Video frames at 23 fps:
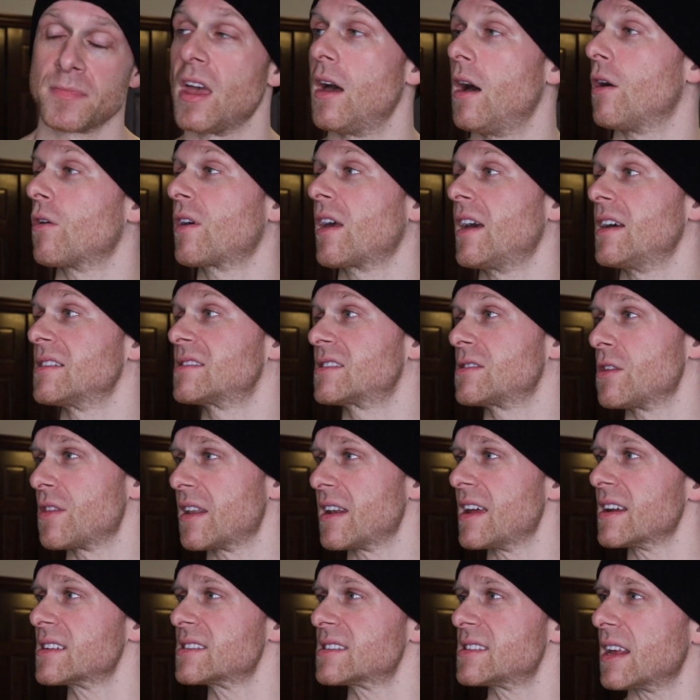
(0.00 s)
Okay, so the
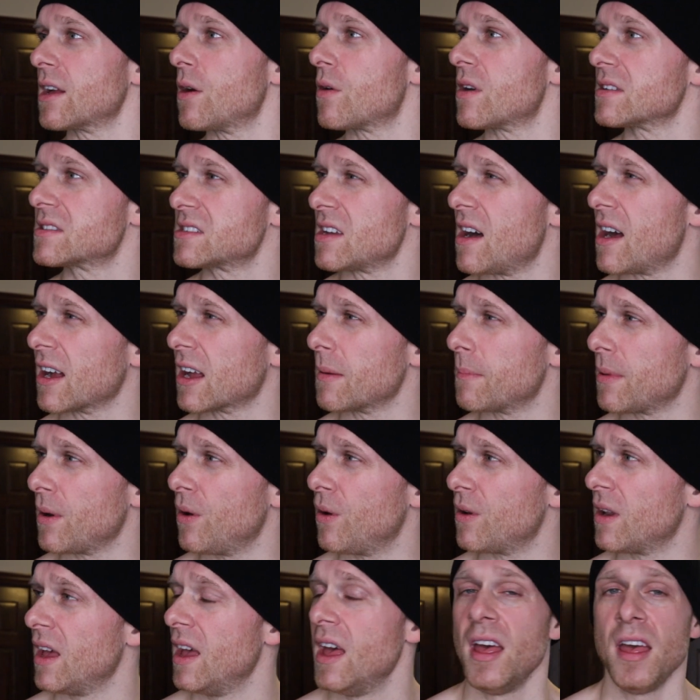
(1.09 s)
next thing I wanna talk
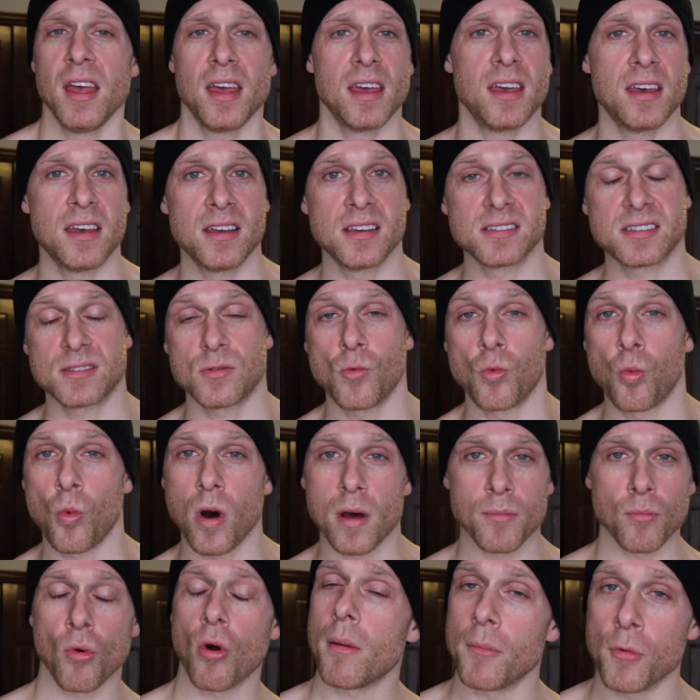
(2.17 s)
about is
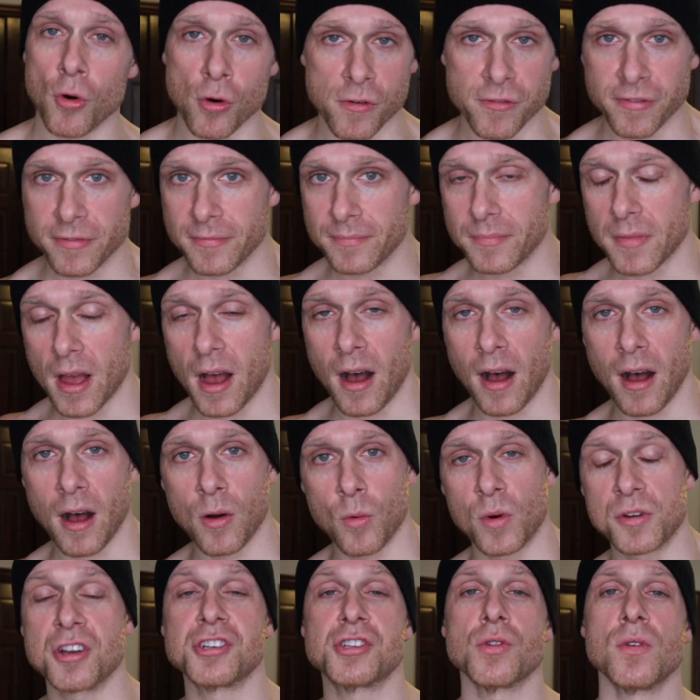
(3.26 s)
one more move.
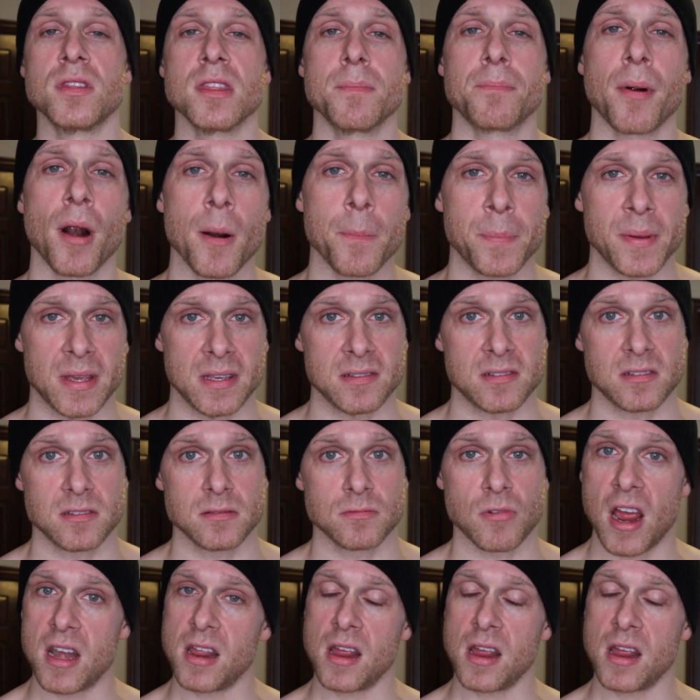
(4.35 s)
When you're doing the burpees, right